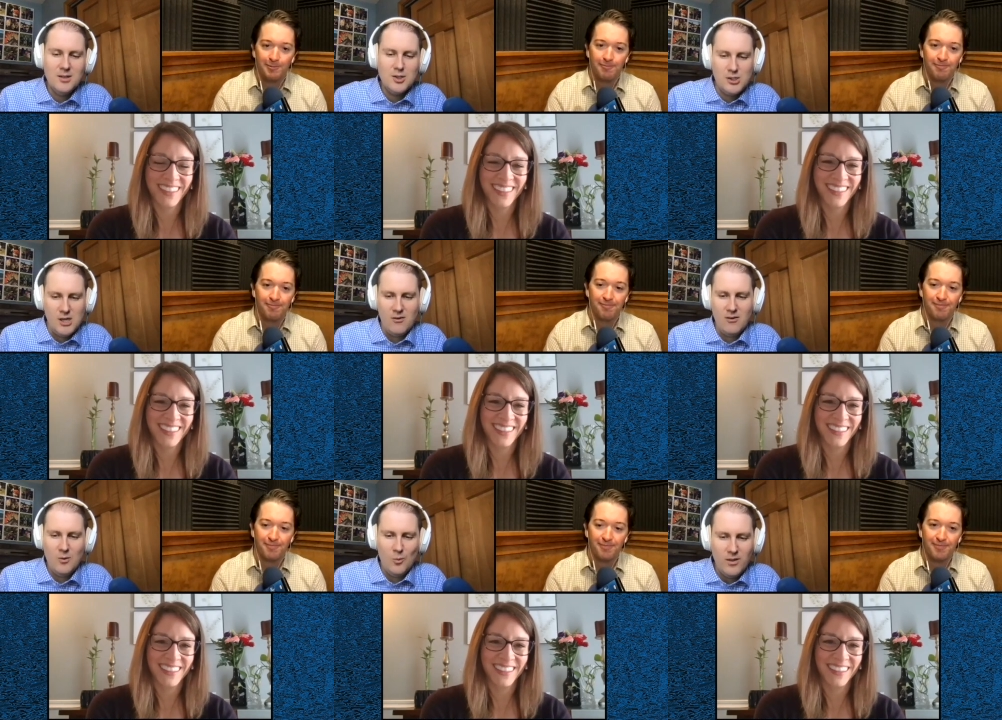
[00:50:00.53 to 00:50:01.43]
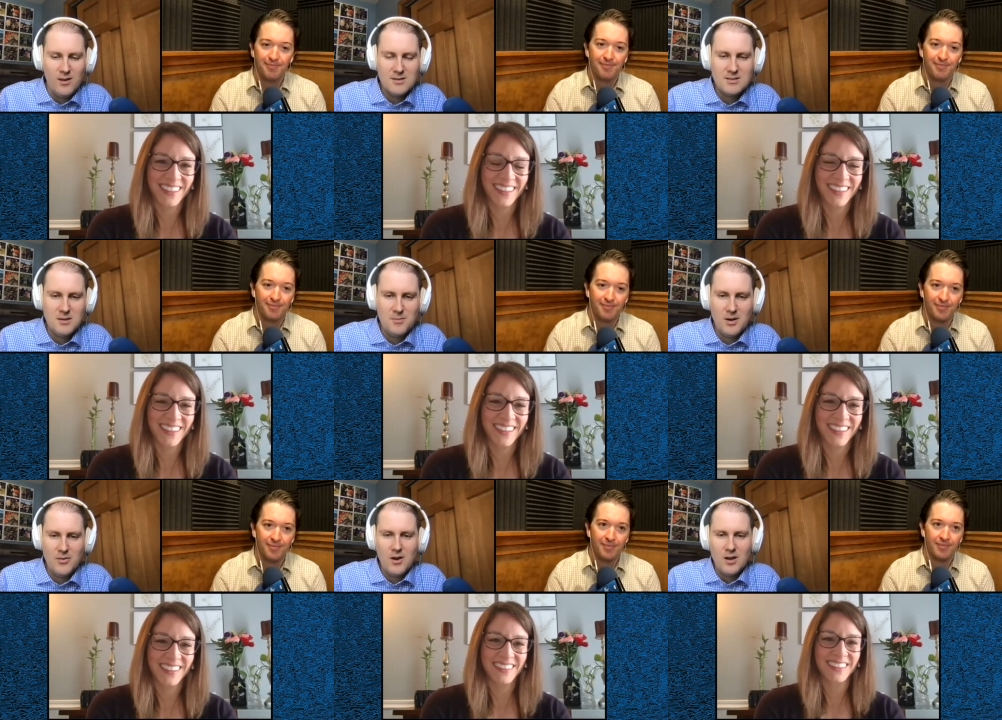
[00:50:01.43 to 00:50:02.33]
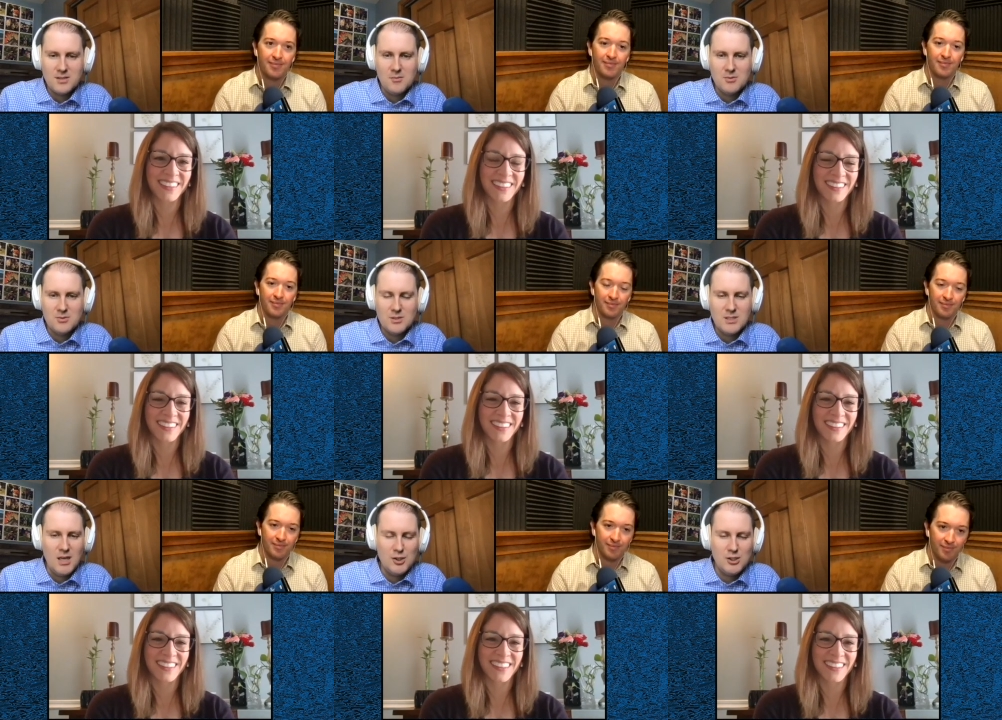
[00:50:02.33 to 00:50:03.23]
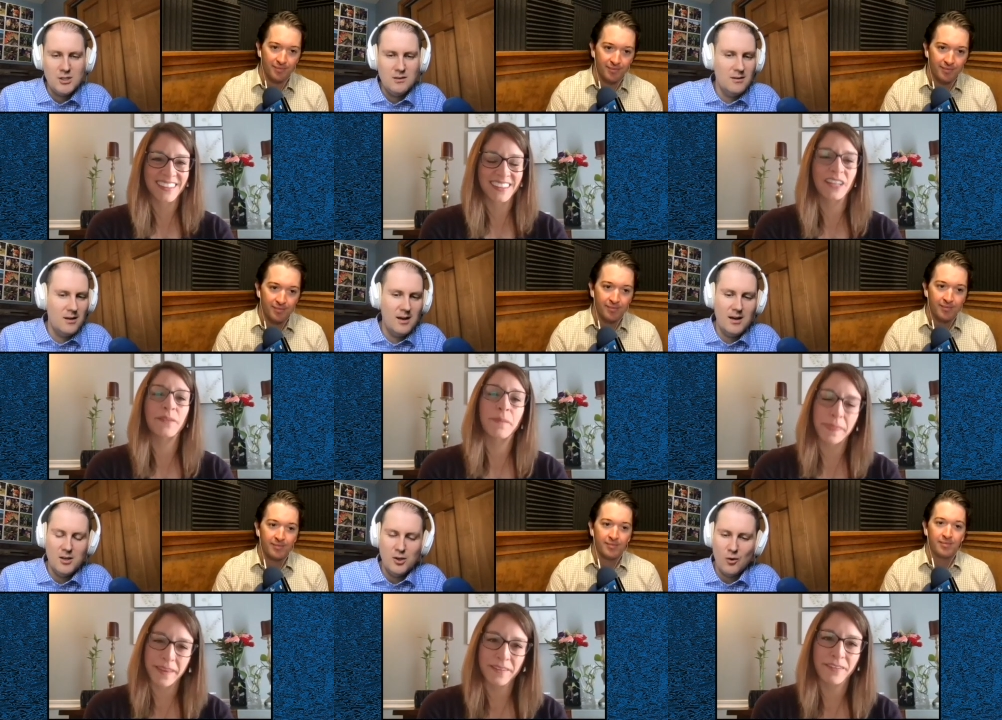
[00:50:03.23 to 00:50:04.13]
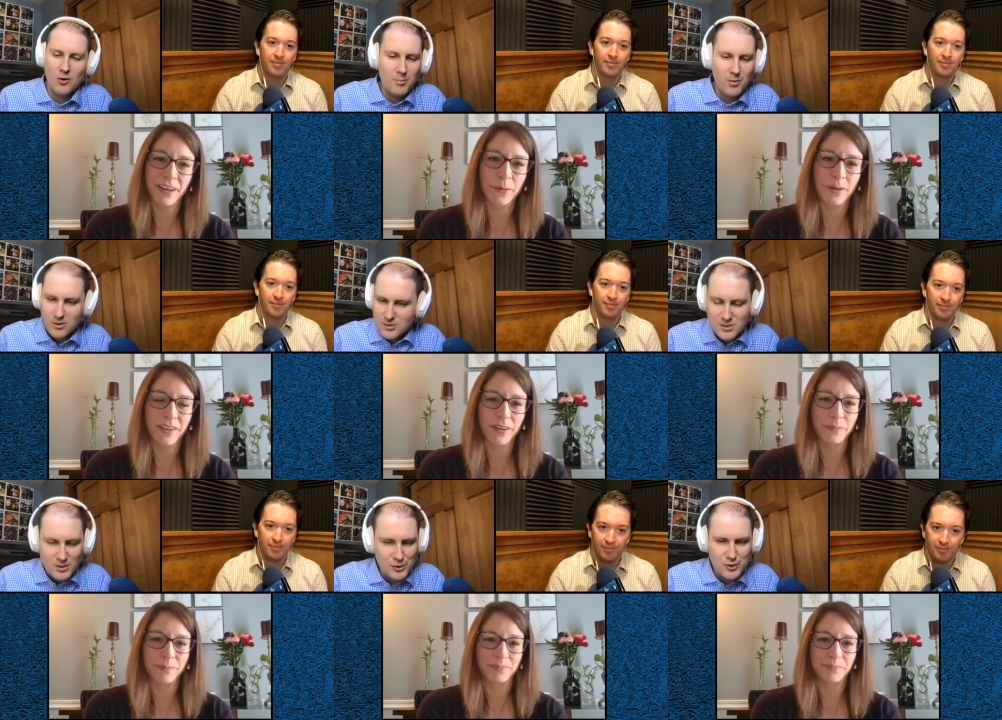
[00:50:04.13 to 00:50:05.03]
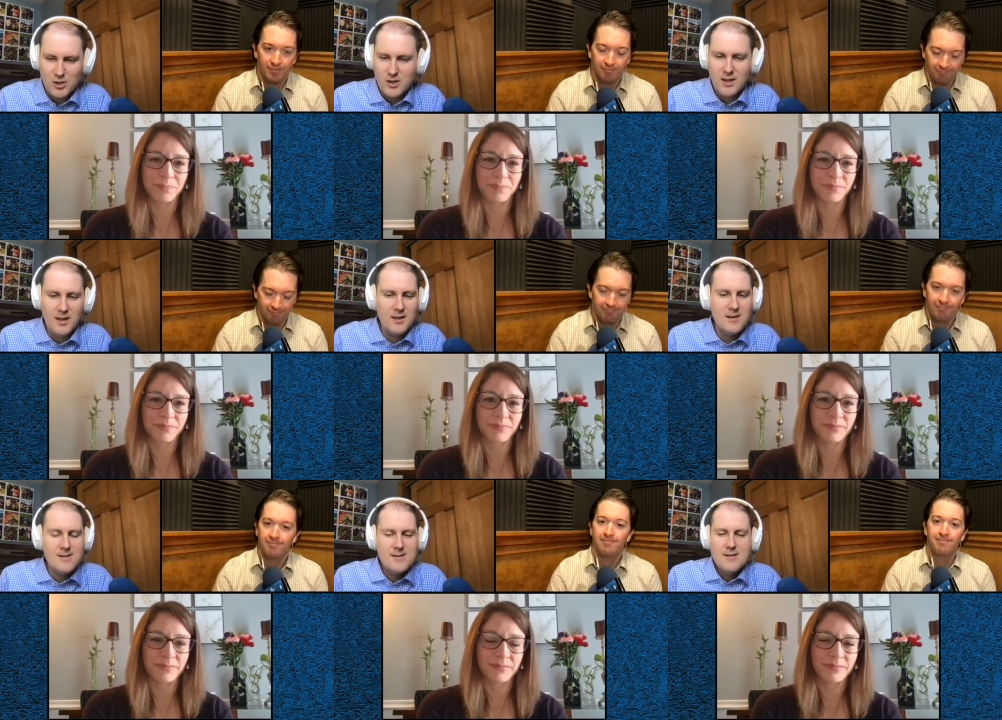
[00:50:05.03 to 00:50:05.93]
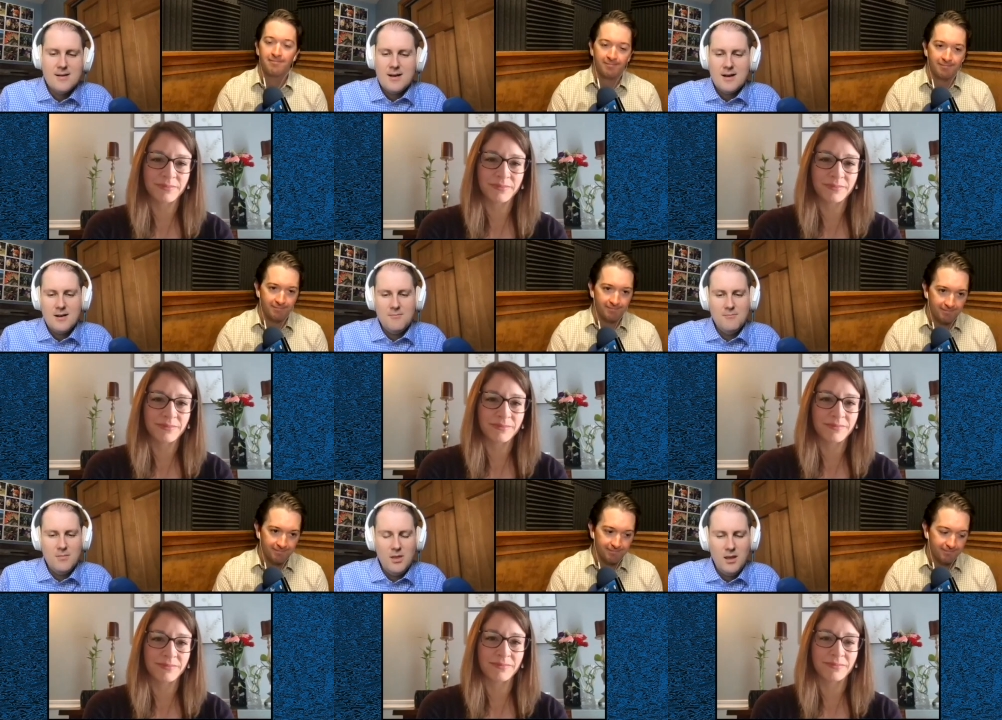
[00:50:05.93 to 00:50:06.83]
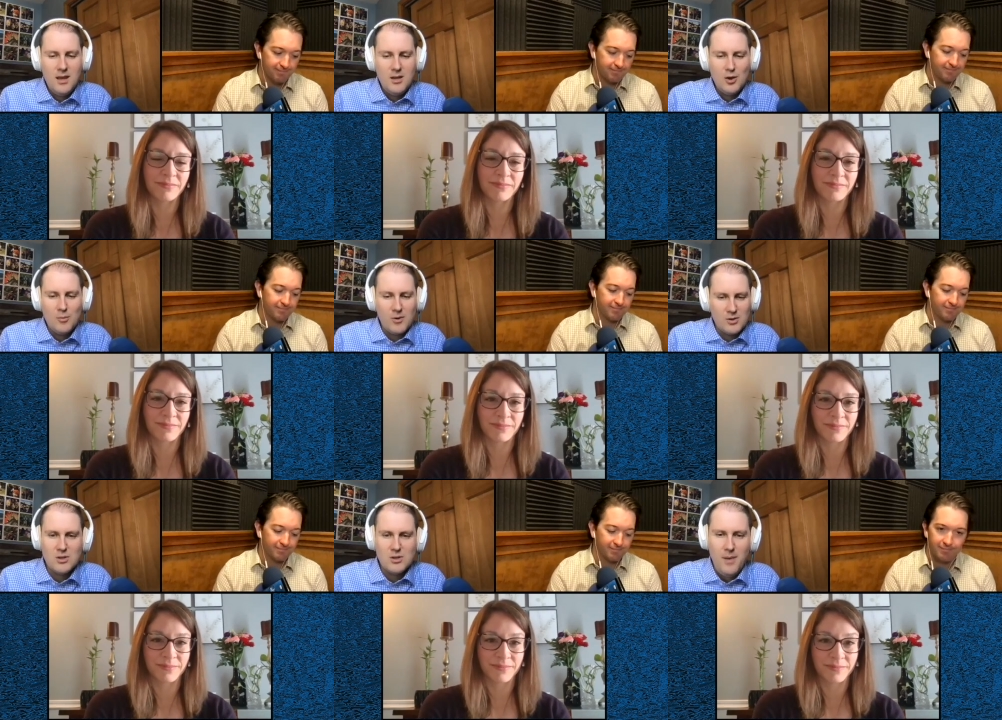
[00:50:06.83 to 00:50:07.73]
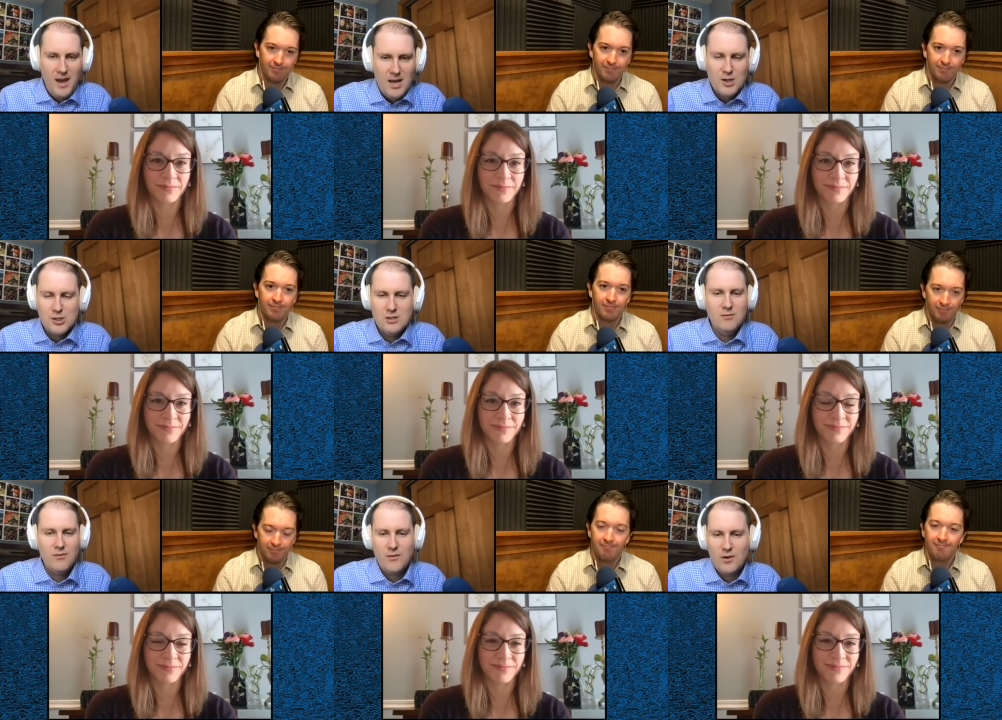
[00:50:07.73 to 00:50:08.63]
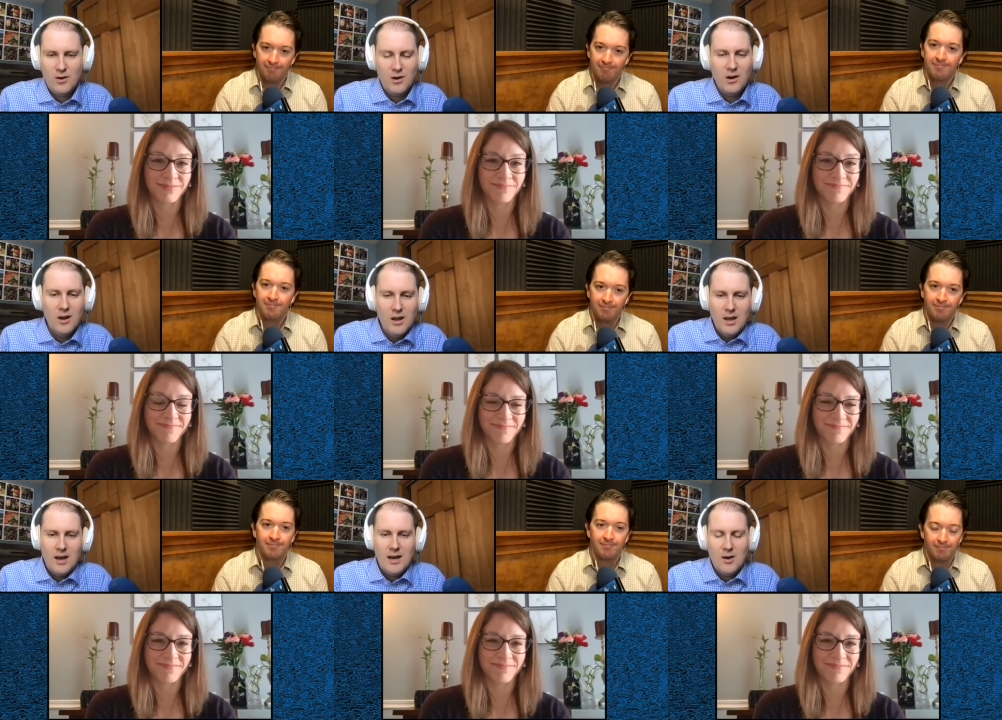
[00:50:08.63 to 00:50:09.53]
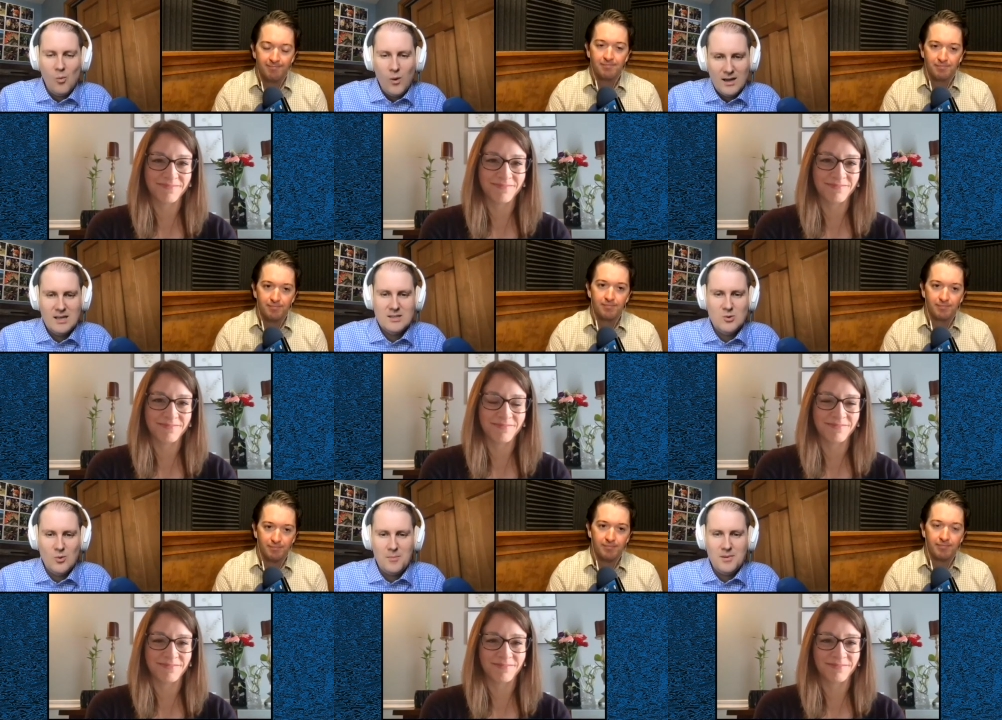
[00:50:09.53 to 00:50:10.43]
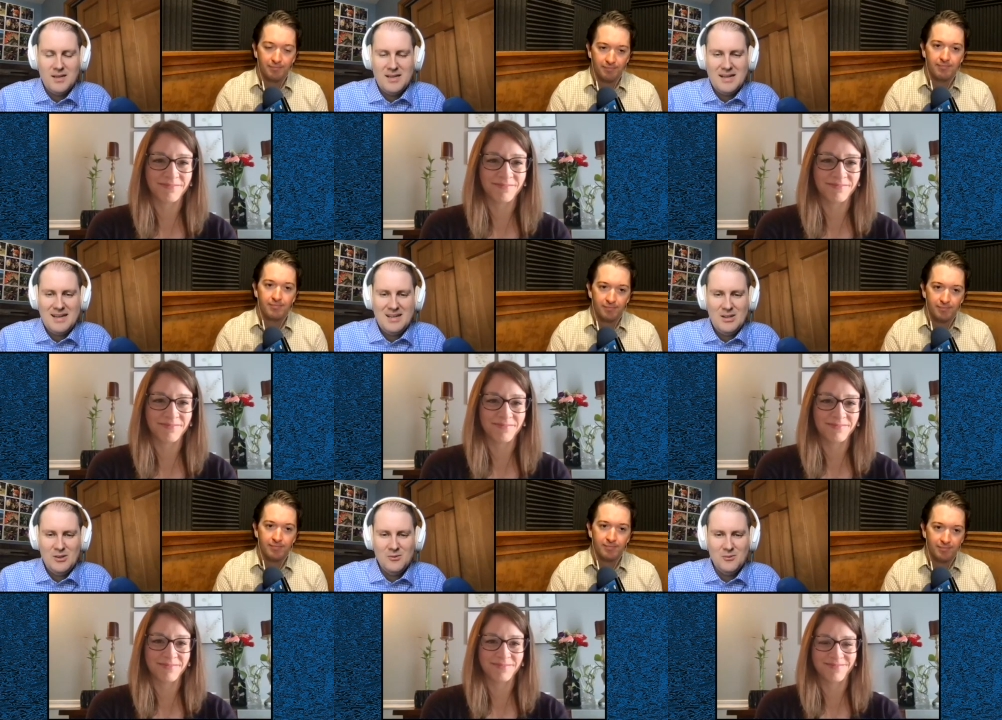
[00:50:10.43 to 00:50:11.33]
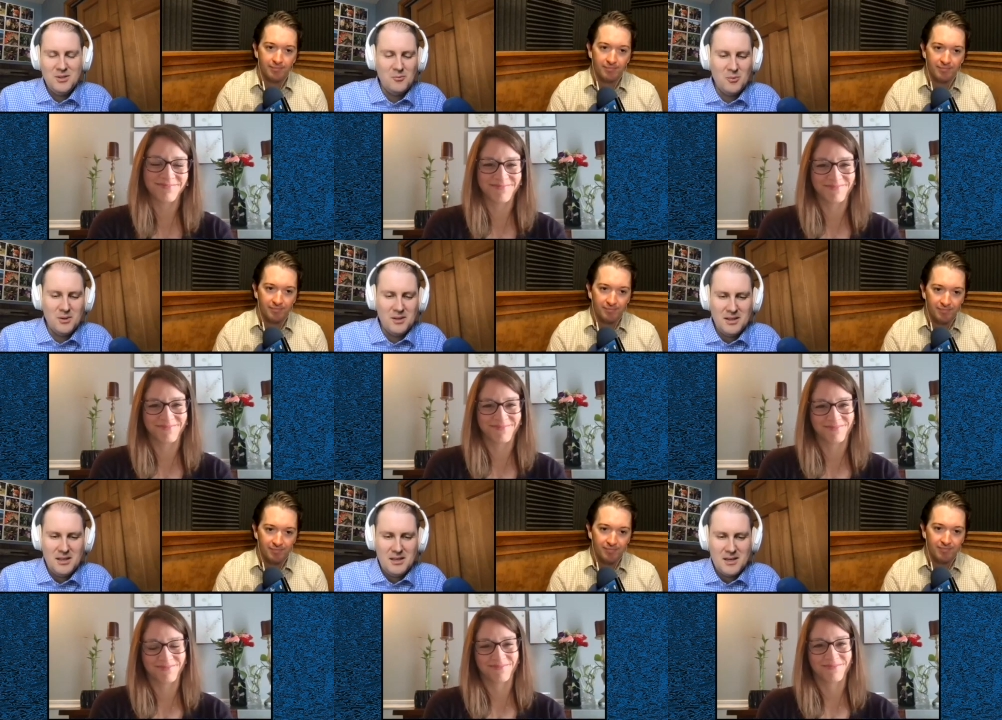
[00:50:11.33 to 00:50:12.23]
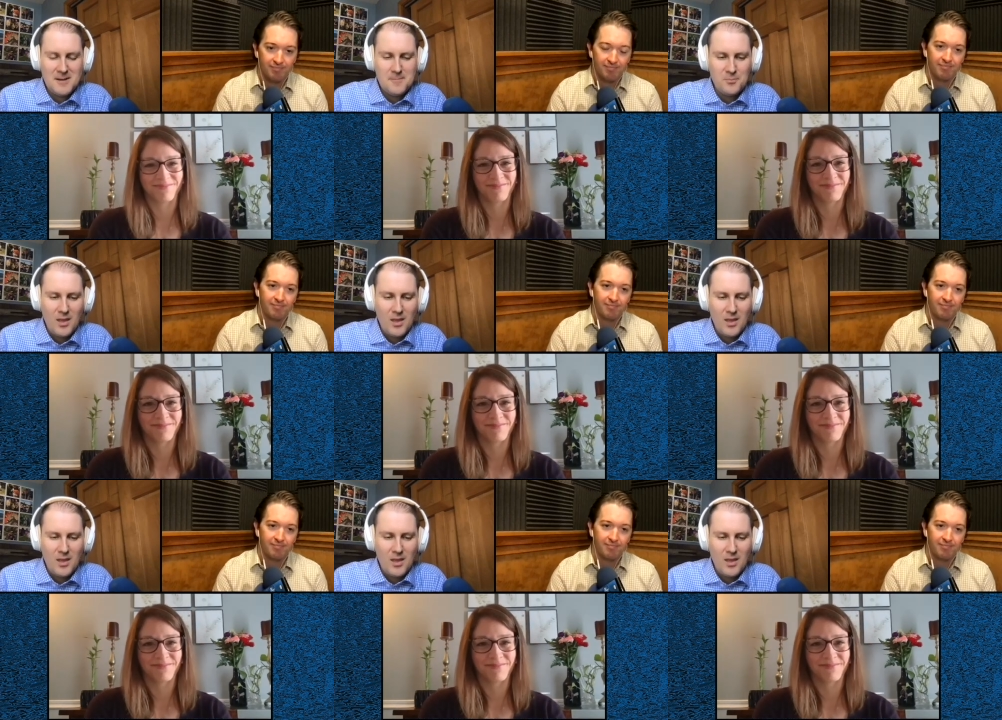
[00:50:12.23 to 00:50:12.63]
Speaker 1: sharing with us about the Alzheimer's Association, uh, your personal journey, um, in your personal passion for uh, what gets you up in the day. You you really um,